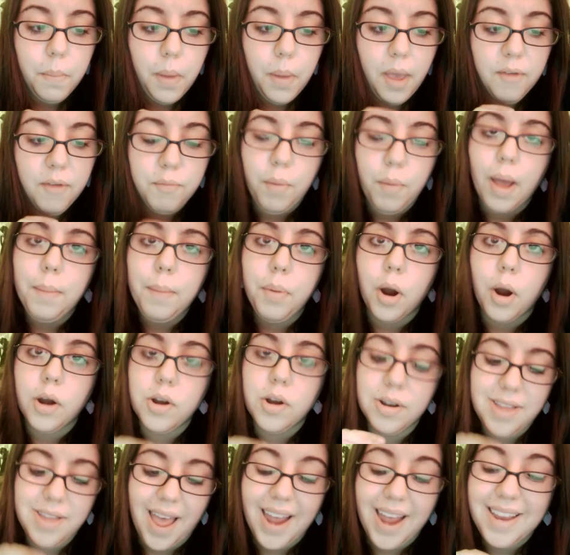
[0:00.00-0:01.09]
If my
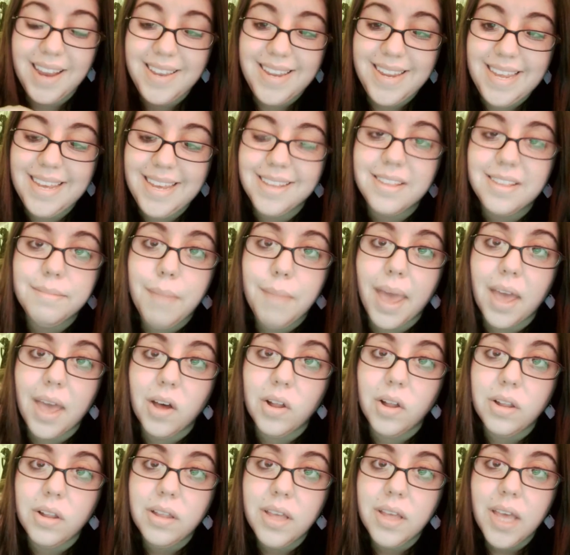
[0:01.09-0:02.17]
partner's ID is
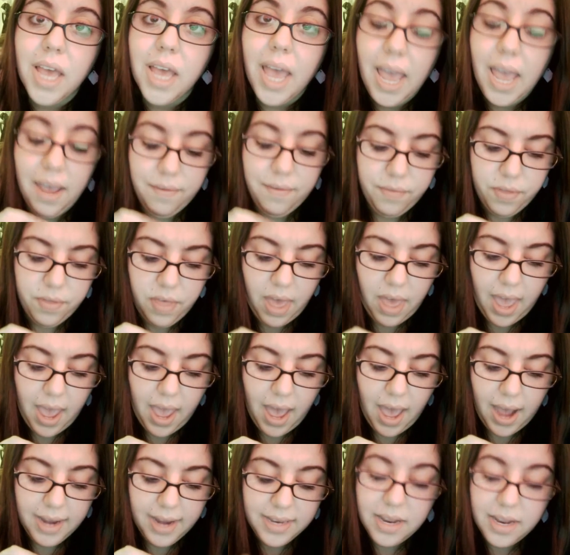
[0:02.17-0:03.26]
male, if
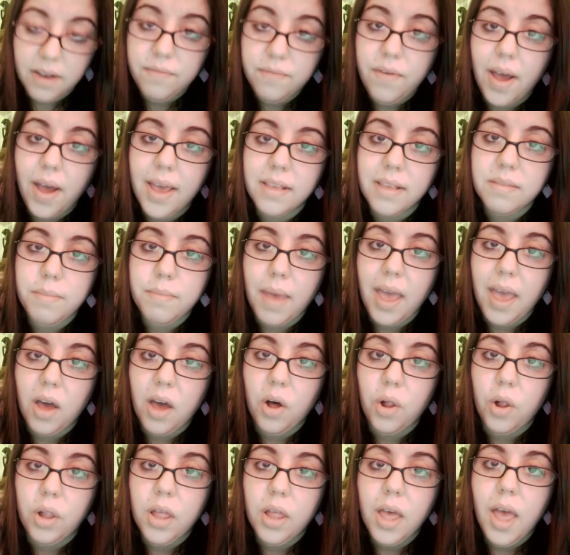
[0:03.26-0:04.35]
they identify as
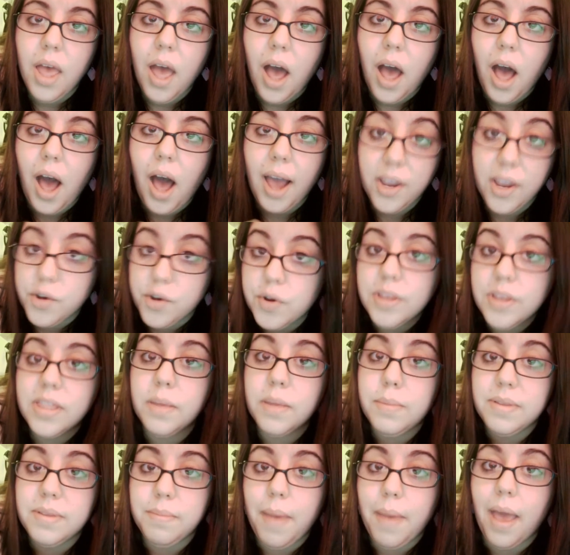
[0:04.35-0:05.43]
male, I treat
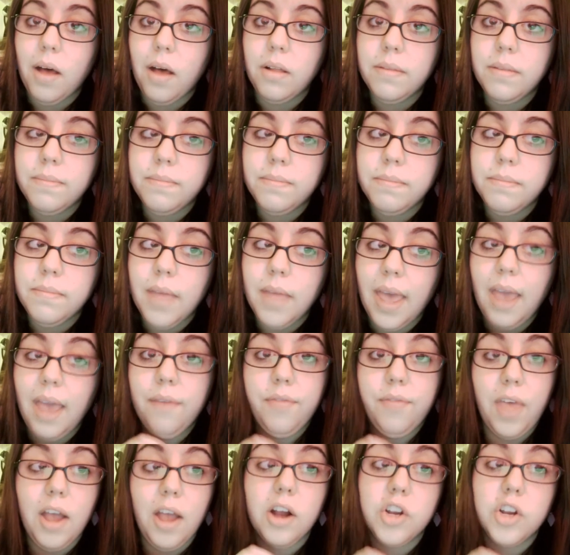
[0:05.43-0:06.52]
them as male.
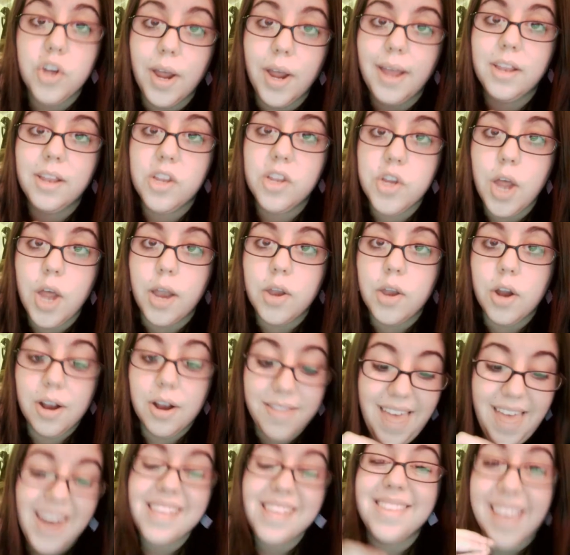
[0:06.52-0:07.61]
If they are transgendered,
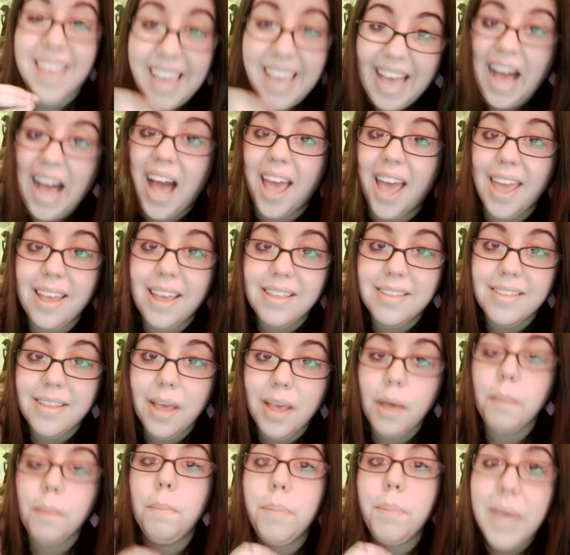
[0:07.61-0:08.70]
that is a guy.
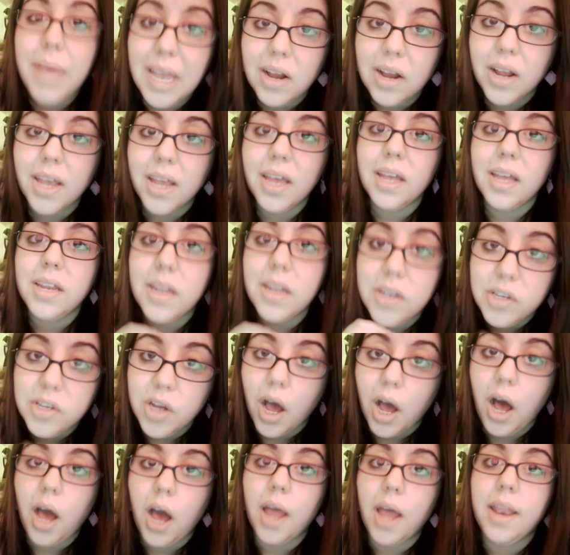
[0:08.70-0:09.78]
Period.
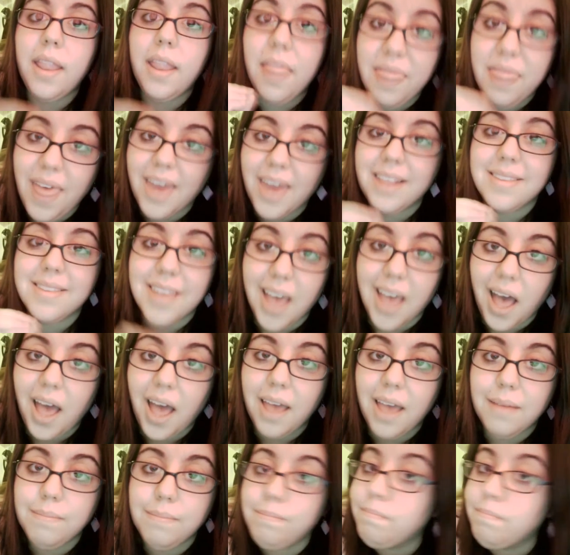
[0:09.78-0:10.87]
Dot. That is a guy.